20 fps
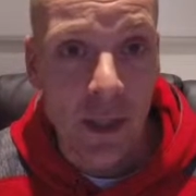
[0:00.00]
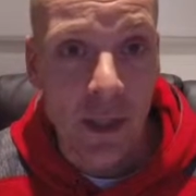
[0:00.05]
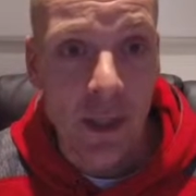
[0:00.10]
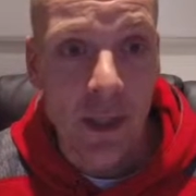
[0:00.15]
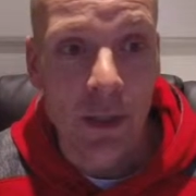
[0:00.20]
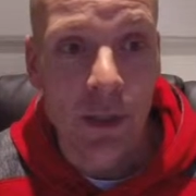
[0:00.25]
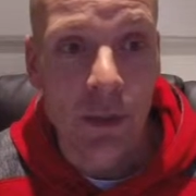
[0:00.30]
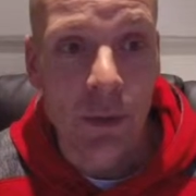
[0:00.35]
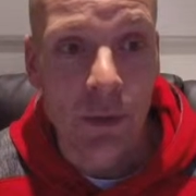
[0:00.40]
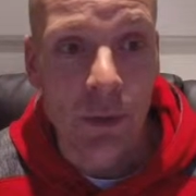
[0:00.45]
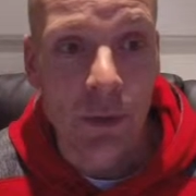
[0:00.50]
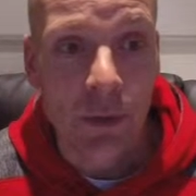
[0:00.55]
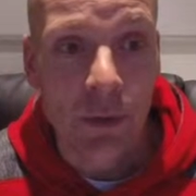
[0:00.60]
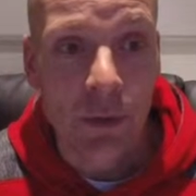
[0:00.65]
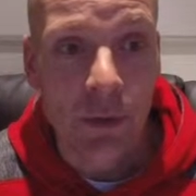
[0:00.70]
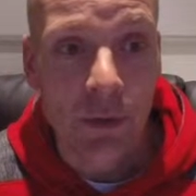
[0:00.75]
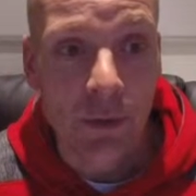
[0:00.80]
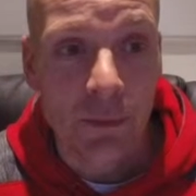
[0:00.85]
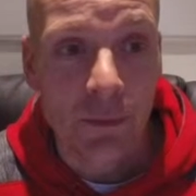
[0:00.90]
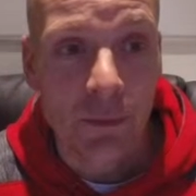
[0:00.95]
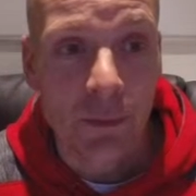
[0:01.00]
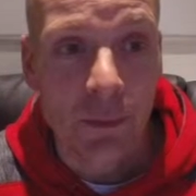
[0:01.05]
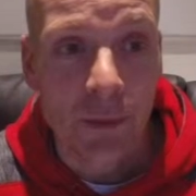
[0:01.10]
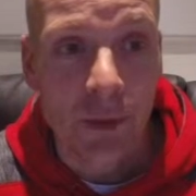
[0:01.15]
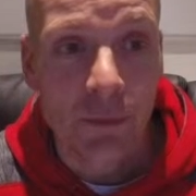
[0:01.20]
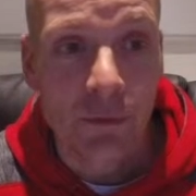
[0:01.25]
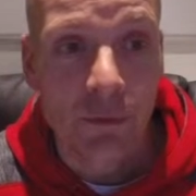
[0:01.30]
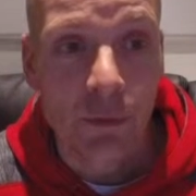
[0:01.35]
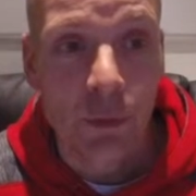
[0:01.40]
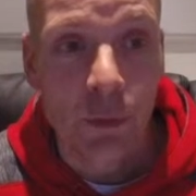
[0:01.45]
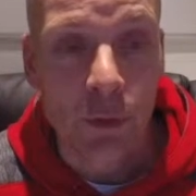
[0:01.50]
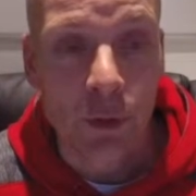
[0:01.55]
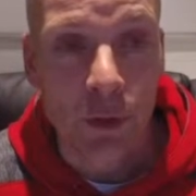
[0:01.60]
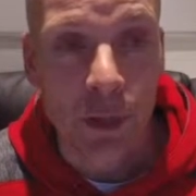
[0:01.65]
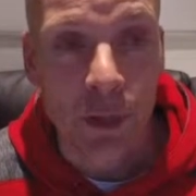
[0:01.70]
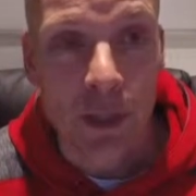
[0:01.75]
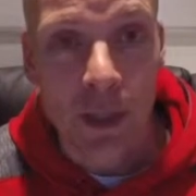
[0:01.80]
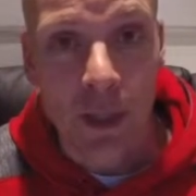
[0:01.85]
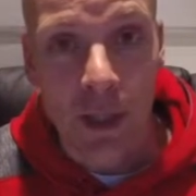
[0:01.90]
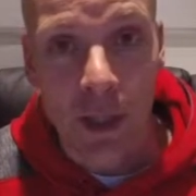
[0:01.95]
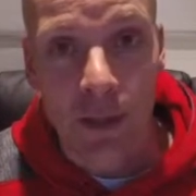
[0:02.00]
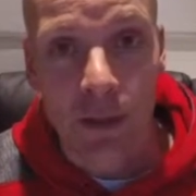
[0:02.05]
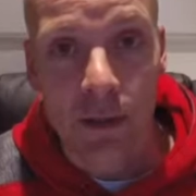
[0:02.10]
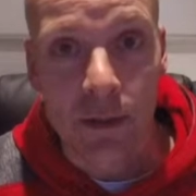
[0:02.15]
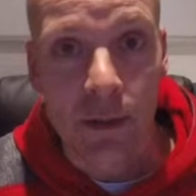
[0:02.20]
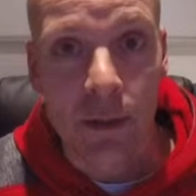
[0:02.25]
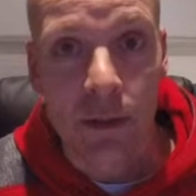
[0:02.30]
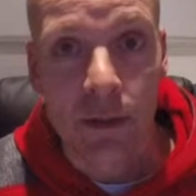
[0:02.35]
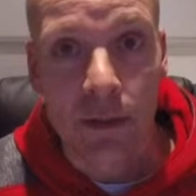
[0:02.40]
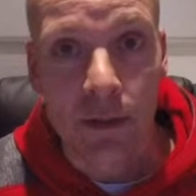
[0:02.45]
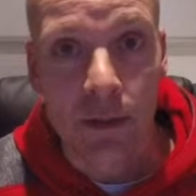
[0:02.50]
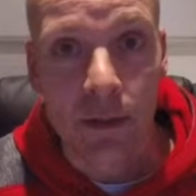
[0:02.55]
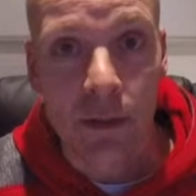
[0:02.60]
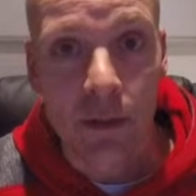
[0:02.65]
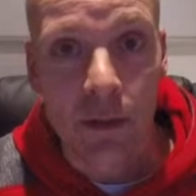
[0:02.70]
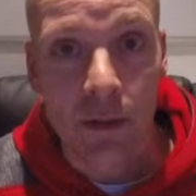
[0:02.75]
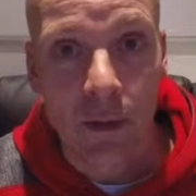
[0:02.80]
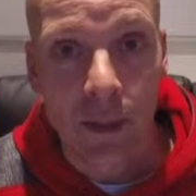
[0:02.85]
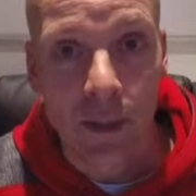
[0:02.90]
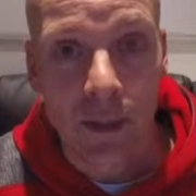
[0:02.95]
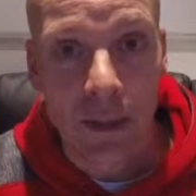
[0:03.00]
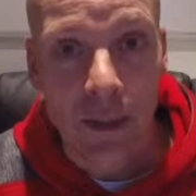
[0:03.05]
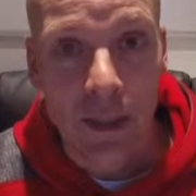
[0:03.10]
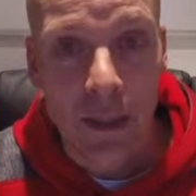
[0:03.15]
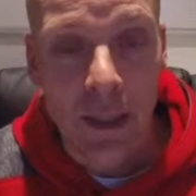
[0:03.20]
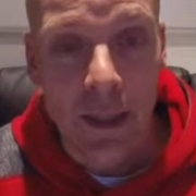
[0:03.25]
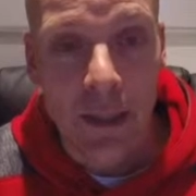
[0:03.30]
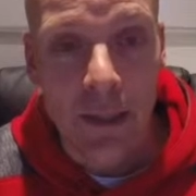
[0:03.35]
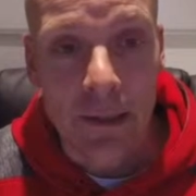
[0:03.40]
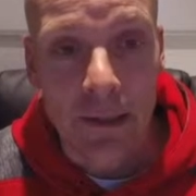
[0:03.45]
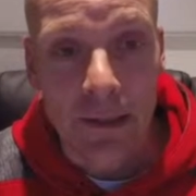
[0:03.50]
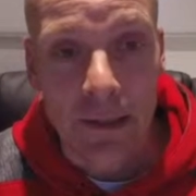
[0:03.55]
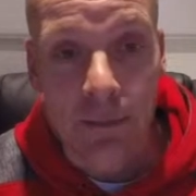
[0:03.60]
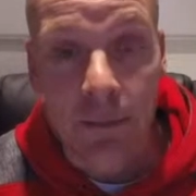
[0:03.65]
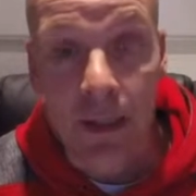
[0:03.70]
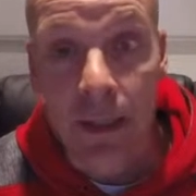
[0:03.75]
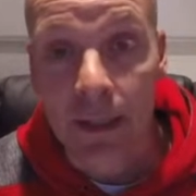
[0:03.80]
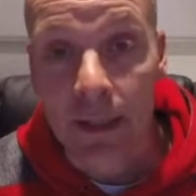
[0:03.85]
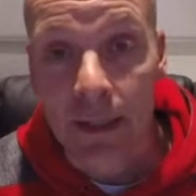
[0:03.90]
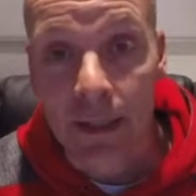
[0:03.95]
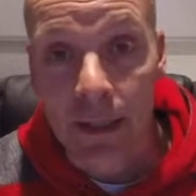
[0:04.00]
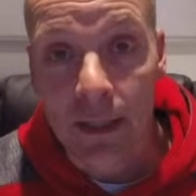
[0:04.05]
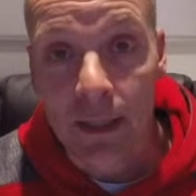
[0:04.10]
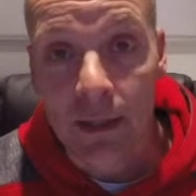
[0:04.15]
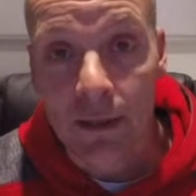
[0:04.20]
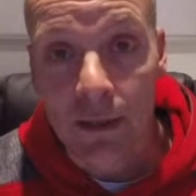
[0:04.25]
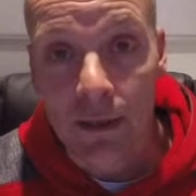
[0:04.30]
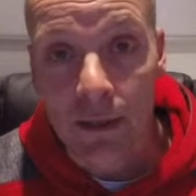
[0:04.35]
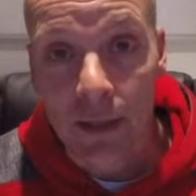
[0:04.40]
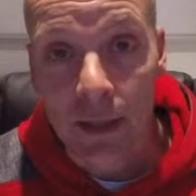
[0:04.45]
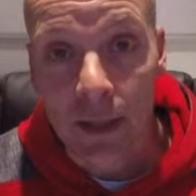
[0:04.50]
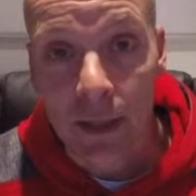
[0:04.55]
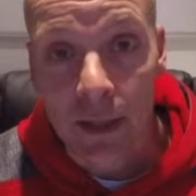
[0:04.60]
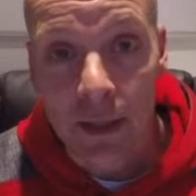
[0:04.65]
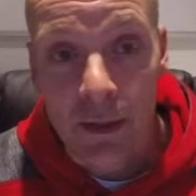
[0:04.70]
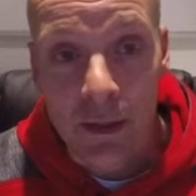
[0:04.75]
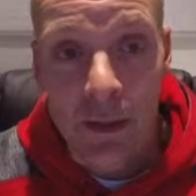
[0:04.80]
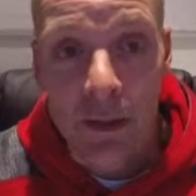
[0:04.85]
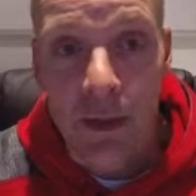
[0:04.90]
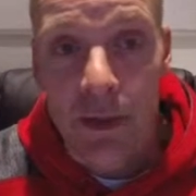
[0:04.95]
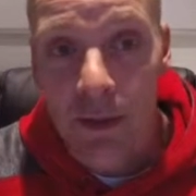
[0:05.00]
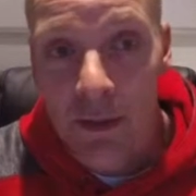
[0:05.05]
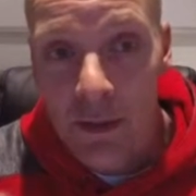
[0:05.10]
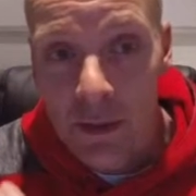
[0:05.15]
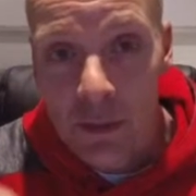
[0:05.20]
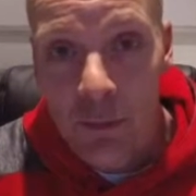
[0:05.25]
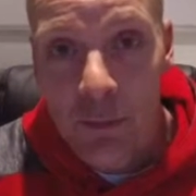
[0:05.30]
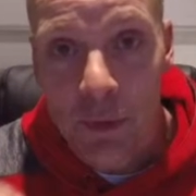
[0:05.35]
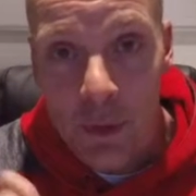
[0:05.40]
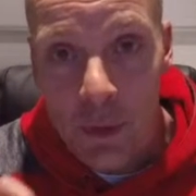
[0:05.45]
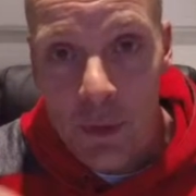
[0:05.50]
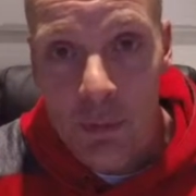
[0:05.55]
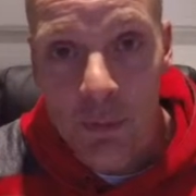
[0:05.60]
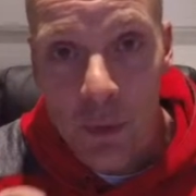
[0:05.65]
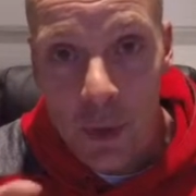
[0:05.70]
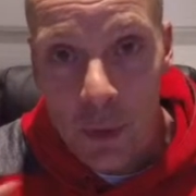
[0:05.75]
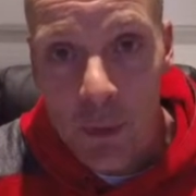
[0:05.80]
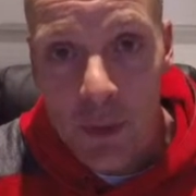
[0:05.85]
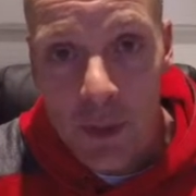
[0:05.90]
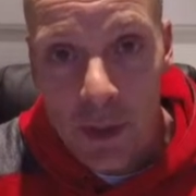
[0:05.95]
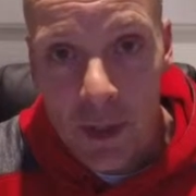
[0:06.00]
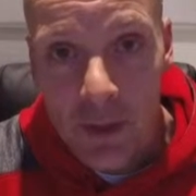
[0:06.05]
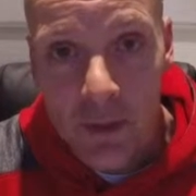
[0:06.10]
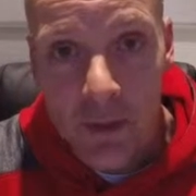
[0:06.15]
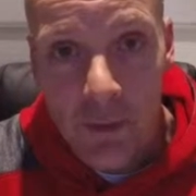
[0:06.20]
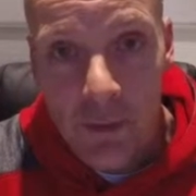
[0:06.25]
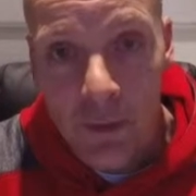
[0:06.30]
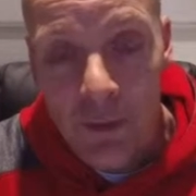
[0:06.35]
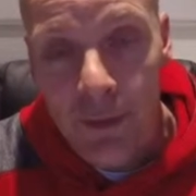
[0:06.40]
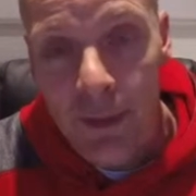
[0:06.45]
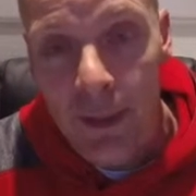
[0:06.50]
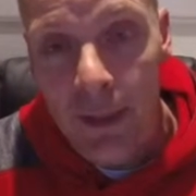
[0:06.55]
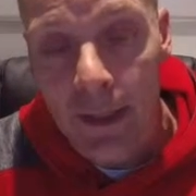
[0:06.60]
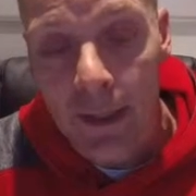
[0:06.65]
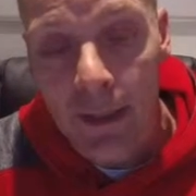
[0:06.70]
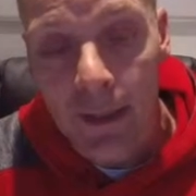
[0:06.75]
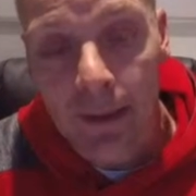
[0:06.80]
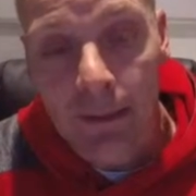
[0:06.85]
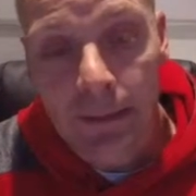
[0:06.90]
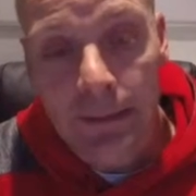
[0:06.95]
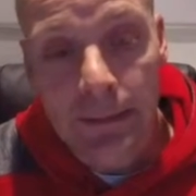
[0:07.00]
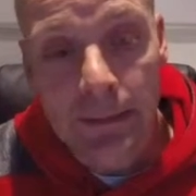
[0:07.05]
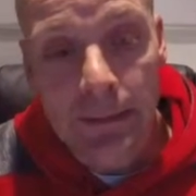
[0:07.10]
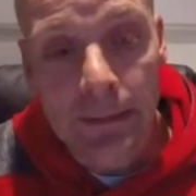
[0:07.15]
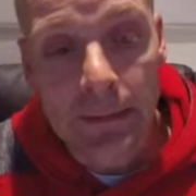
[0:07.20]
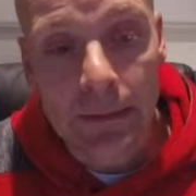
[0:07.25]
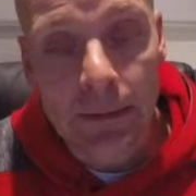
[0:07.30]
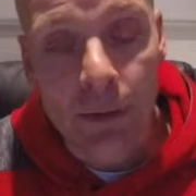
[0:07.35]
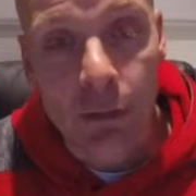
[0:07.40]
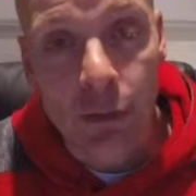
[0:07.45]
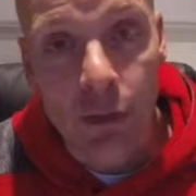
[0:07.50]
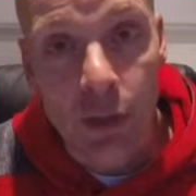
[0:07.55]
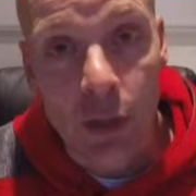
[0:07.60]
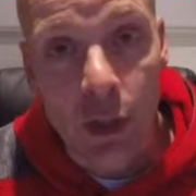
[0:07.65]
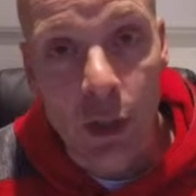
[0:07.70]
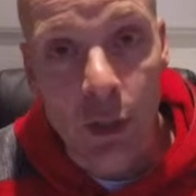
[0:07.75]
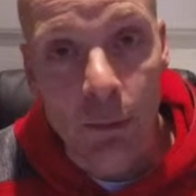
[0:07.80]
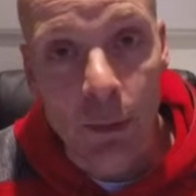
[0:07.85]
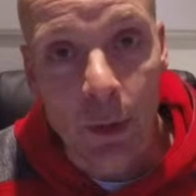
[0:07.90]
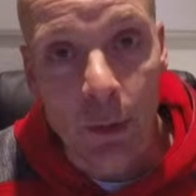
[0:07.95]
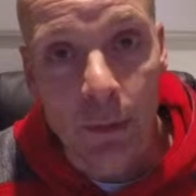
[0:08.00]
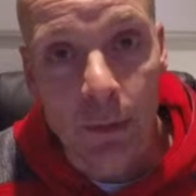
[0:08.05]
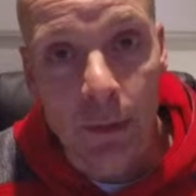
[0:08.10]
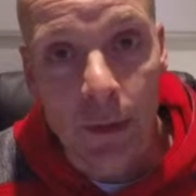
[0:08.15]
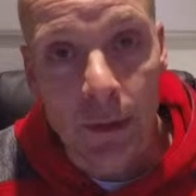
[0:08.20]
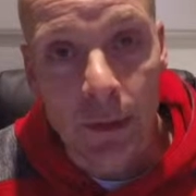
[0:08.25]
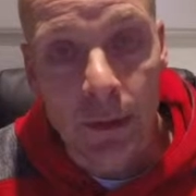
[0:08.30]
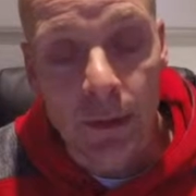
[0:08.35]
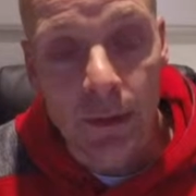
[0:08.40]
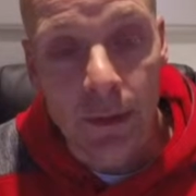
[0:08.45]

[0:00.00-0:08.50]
Indoors, unfortunately, under tungsten light and some LED lights I had, there's been some pulsing on the slow-mo work.